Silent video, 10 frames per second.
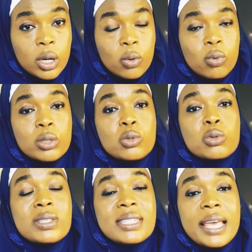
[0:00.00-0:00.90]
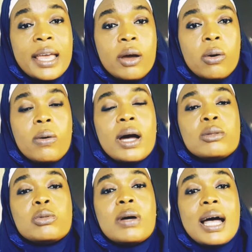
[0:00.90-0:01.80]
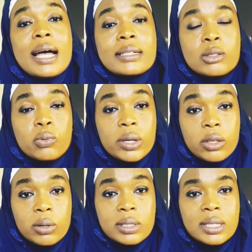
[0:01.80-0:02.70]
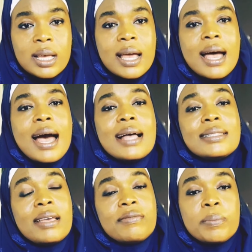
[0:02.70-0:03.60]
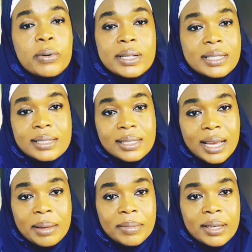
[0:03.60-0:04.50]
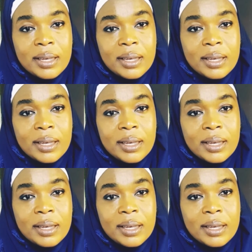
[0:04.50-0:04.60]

what to say, or how to act with us at every point in time.